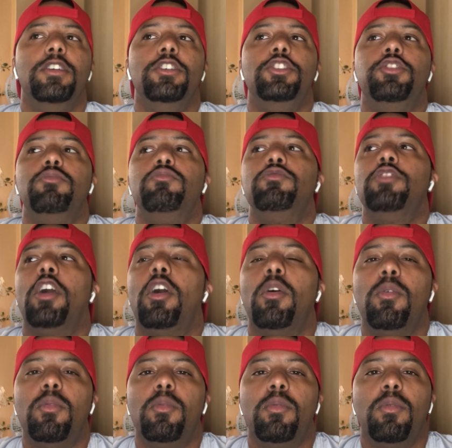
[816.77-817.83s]
you
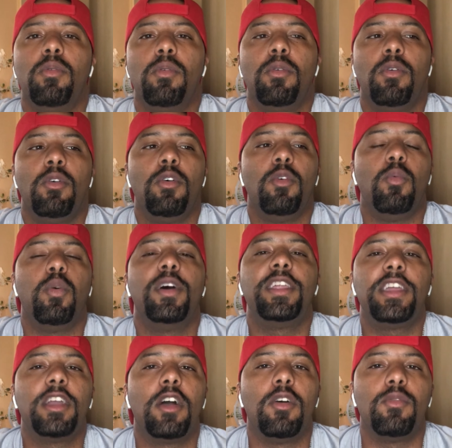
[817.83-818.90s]
know what
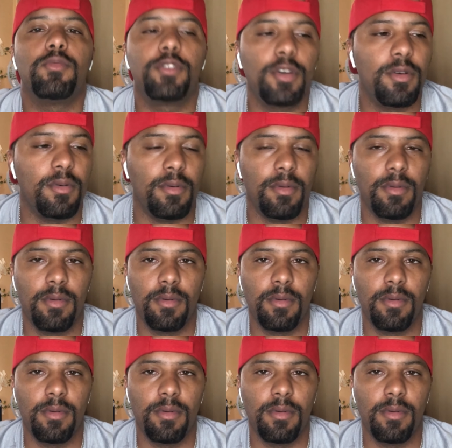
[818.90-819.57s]
he gonna do.